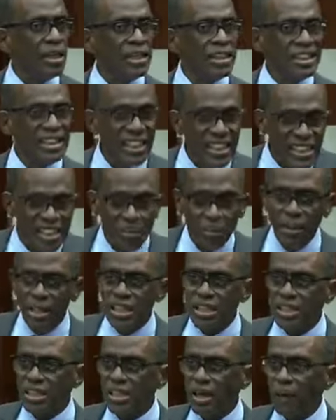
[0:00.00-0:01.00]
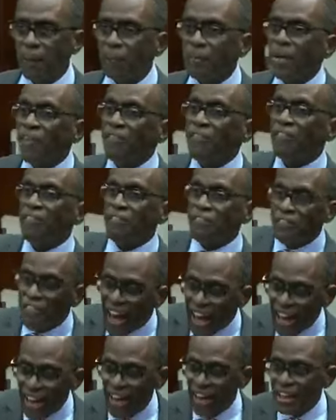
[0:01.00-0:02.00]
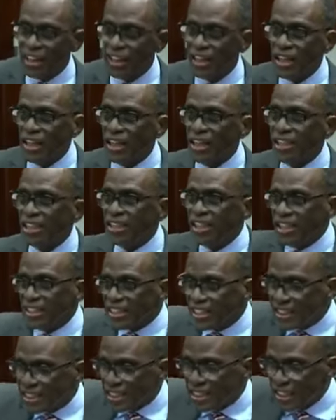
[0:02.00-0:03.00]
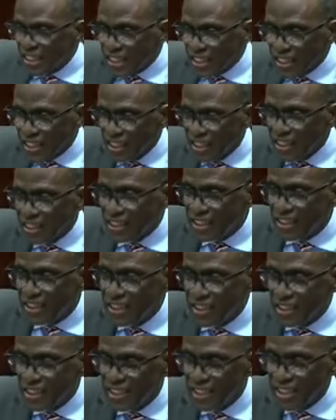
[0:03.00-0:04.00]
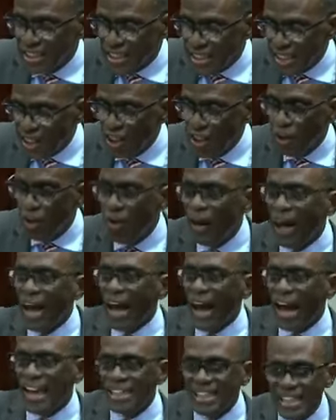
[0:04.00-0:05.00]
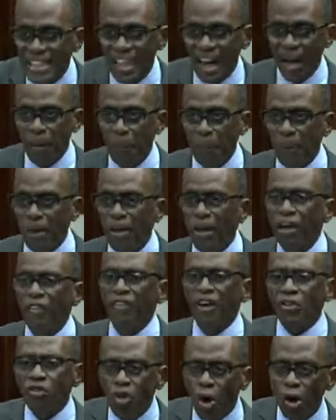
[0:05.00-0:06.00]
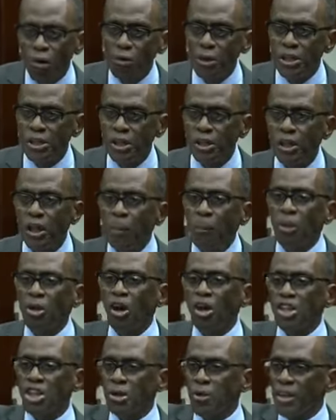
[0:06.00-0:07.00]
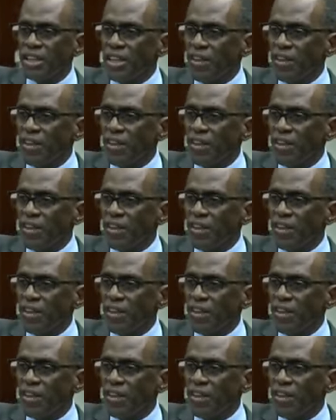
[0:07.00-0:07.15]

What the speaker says: This minister fired the CEO at CIP for no reason, because she was a